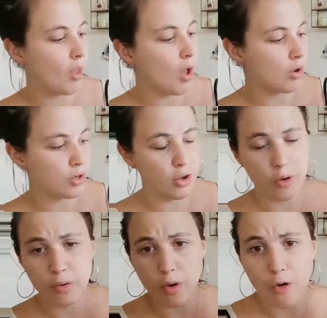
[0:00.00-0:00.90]
Argan
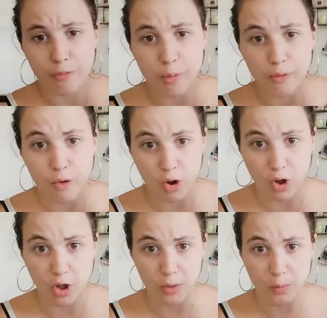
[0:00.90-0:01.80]
Oil of
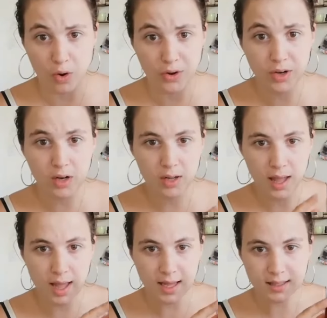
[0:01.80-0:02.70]
Morocco one,
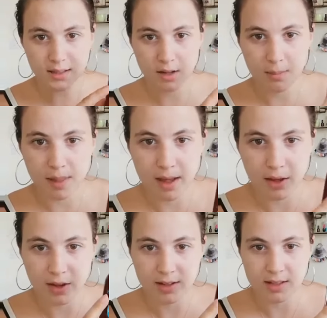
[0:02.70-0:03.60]
Hask. Up there
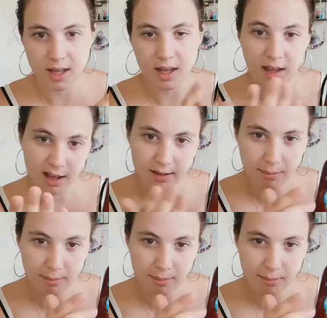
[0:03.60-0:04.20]
you can see it again